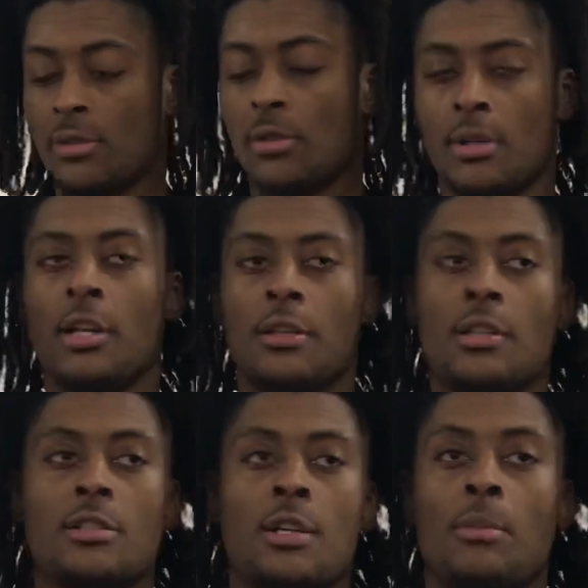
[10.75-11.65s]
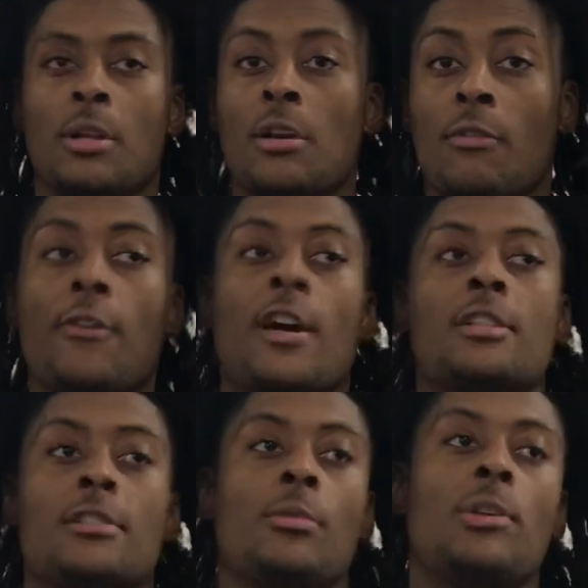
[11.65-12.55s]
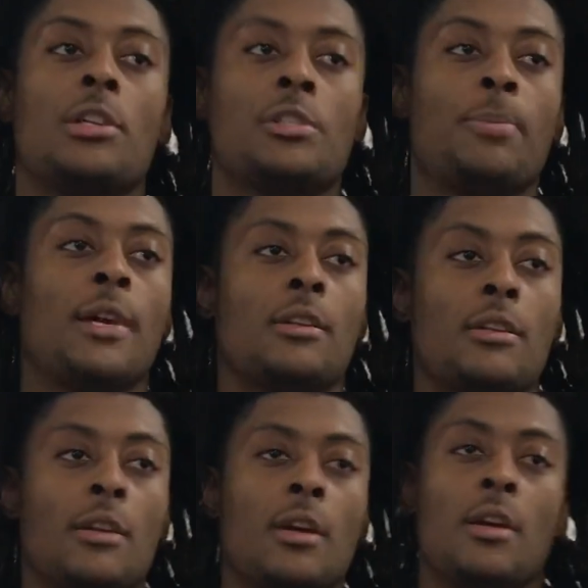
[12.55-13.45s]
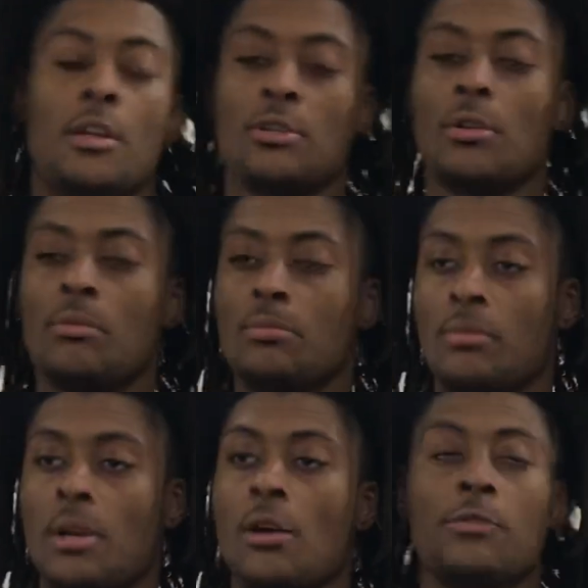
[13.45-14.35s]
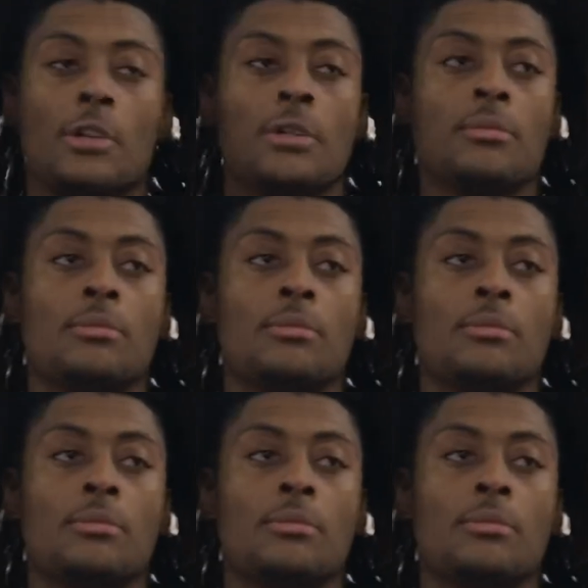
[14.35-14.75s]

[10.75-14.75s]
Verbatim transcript: So everything is coming along faster than we expected. So hopefully,